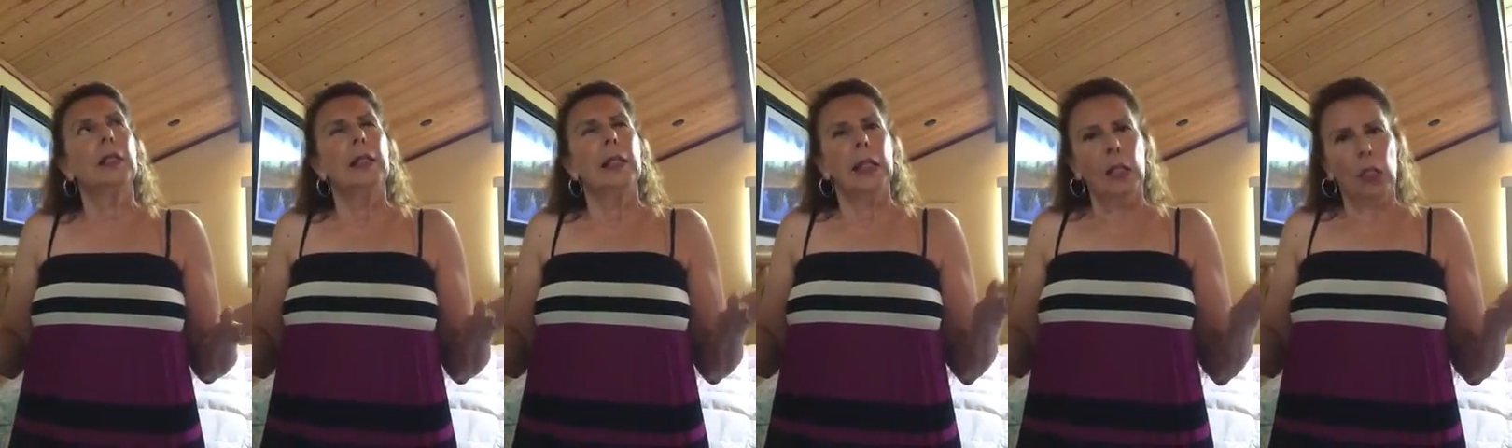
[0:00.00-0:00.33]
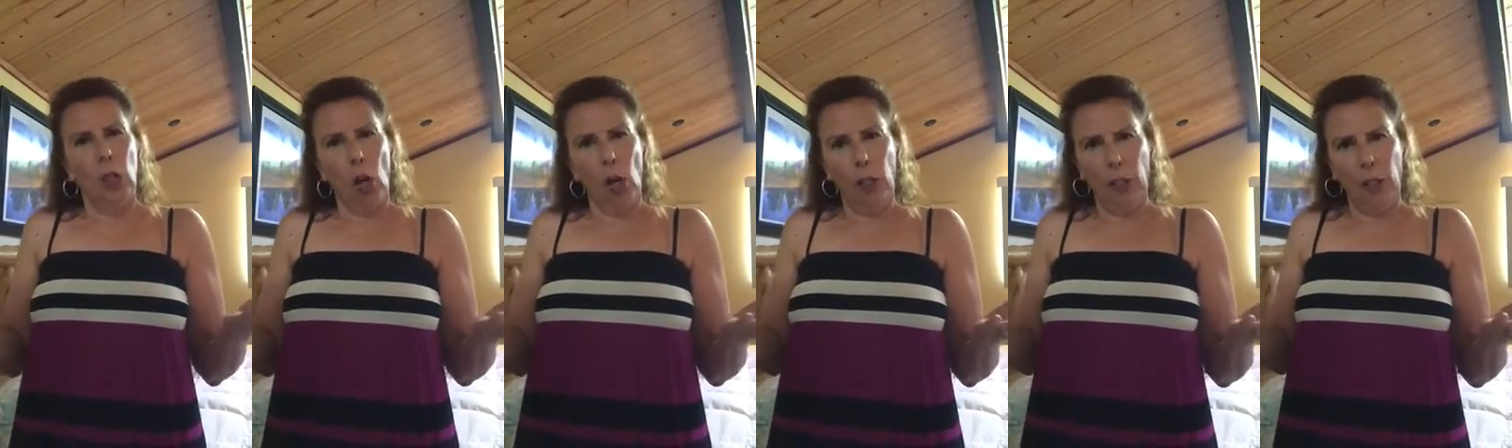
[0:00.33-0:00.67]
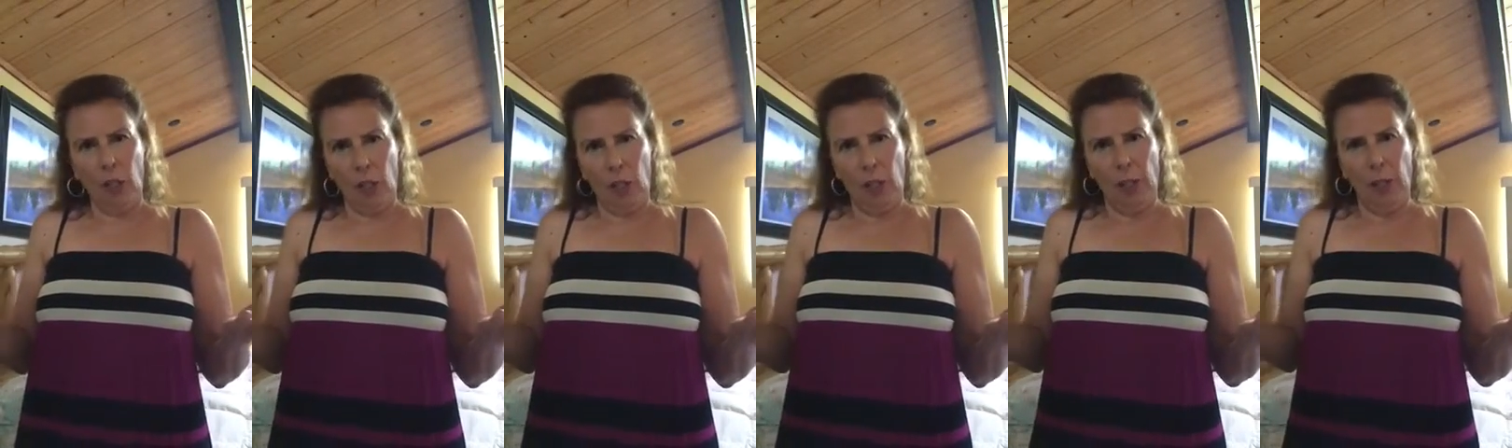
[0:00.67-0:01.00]

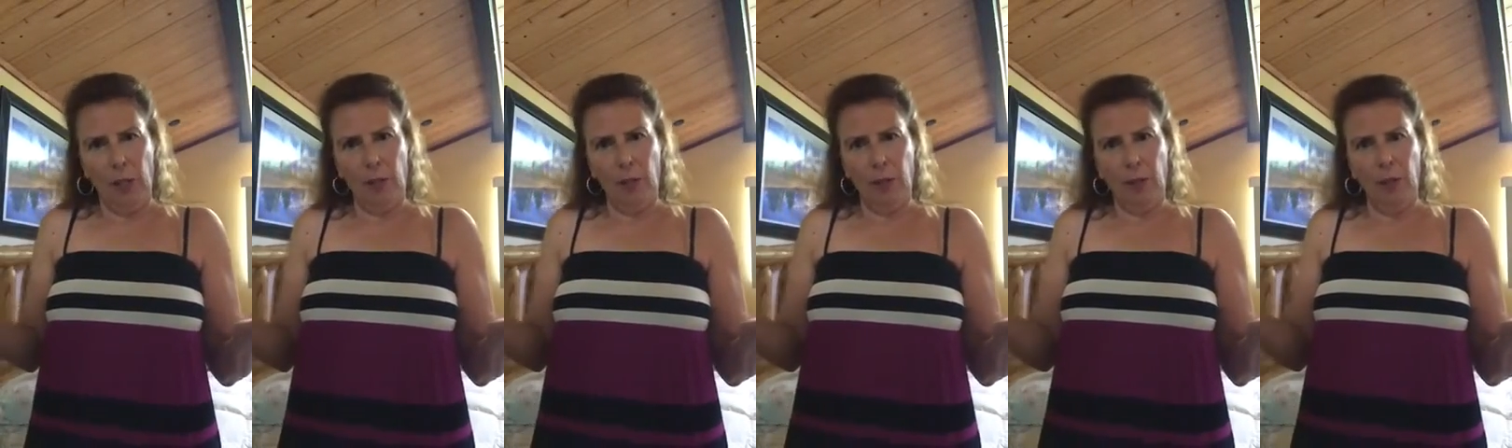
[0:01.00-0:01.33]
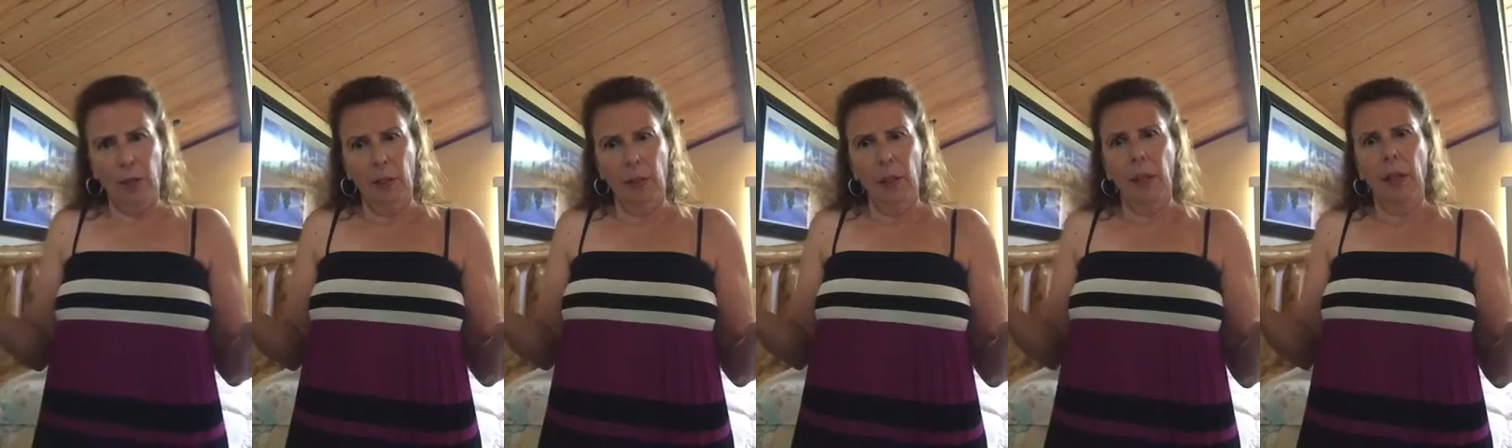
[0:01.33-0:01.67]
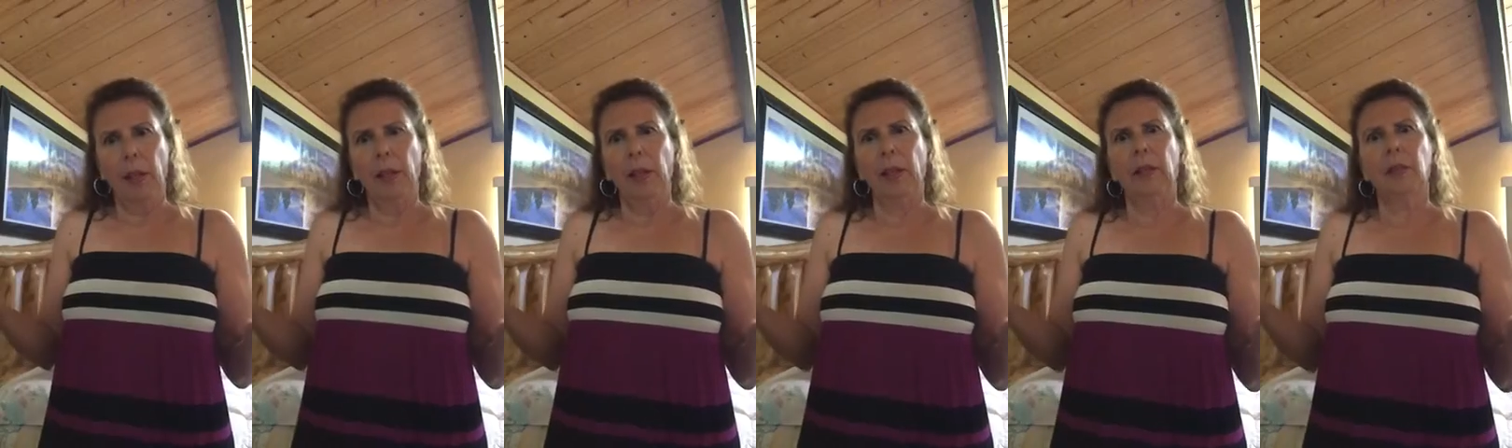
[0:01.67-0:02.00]
acknowledge this,
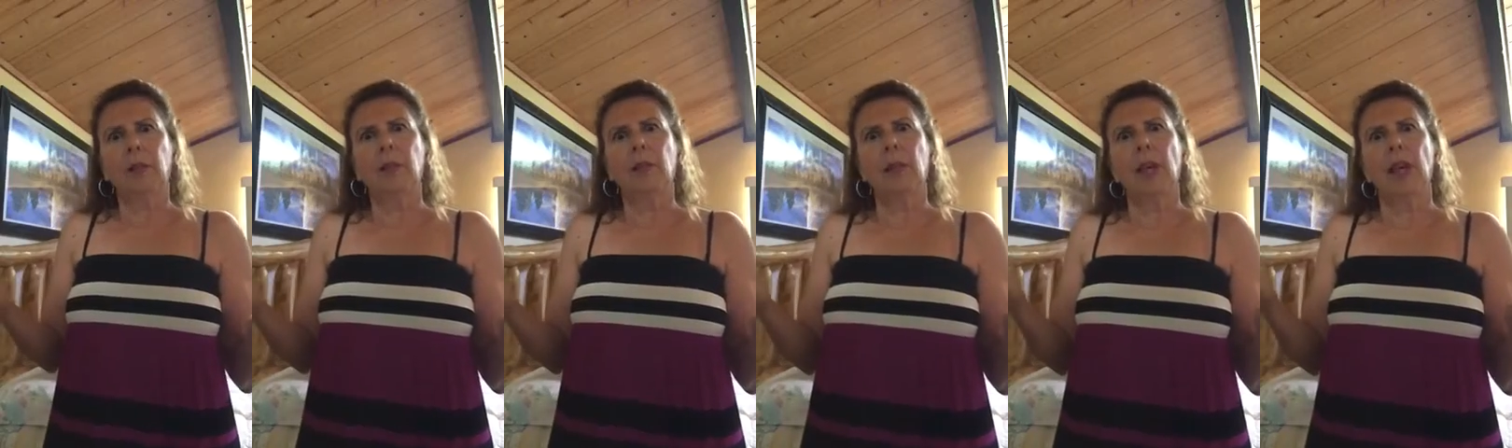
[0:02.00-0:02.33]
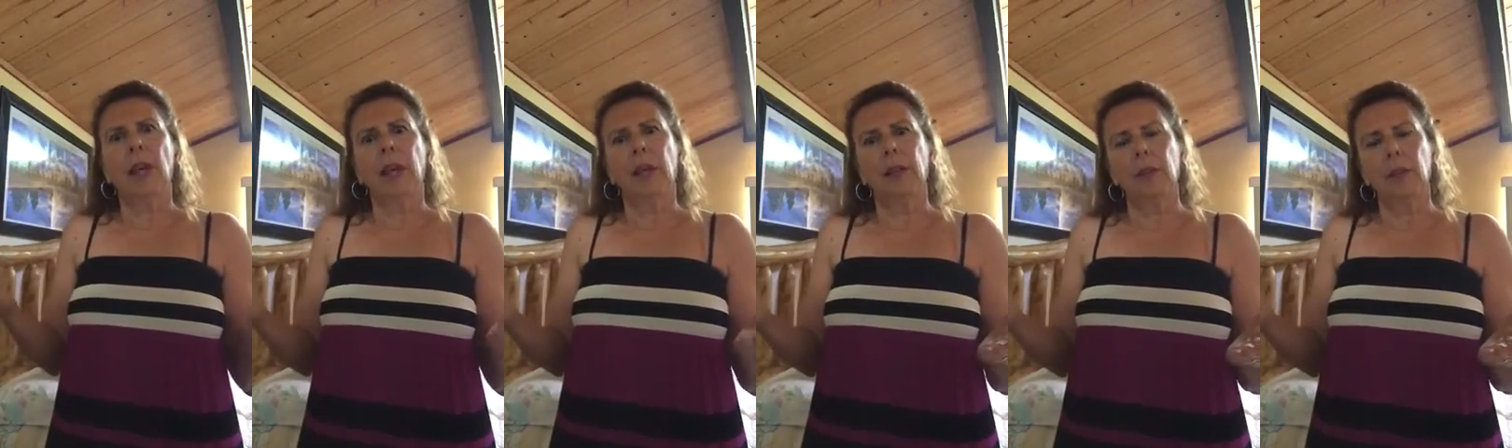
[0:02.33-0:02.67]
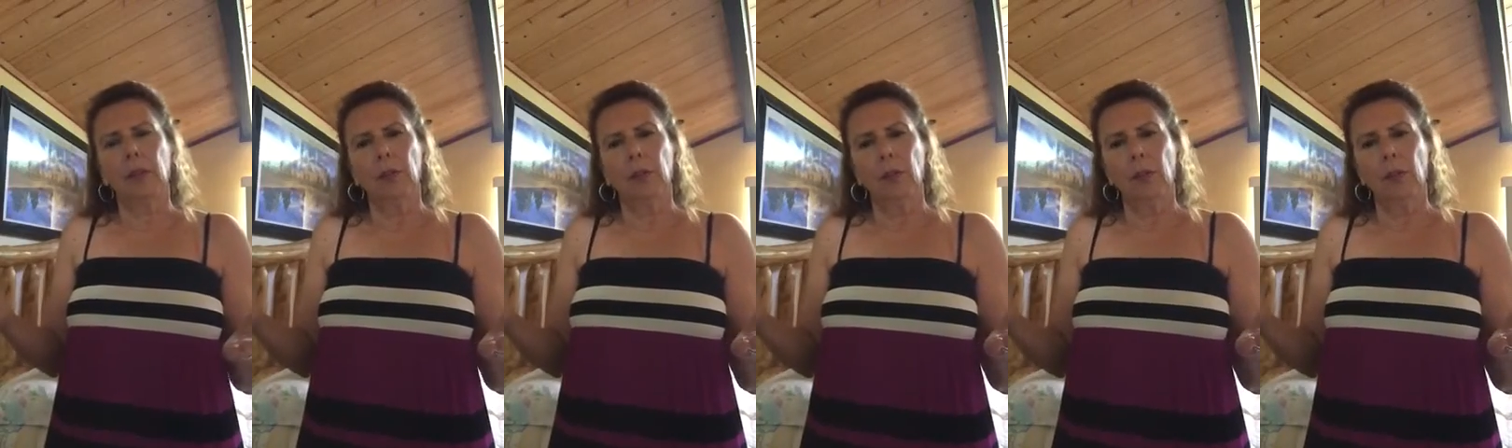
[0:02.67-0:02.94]
is that